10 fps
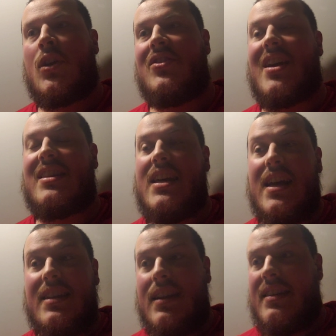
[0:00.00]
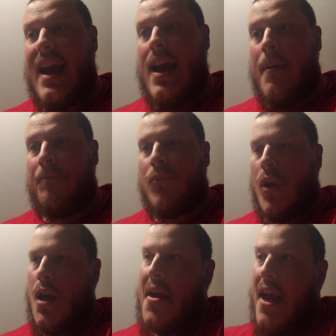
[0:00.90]
Because at the end of the day,
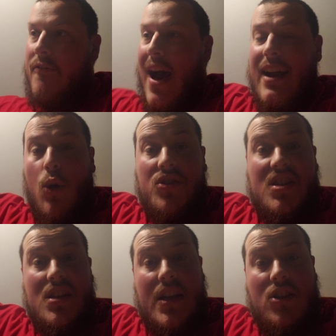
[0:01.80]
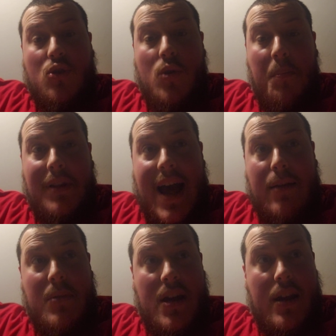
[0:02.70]
if I go sit next to a
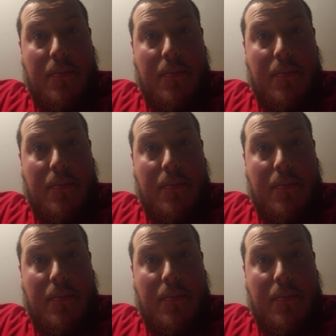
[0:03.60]
black man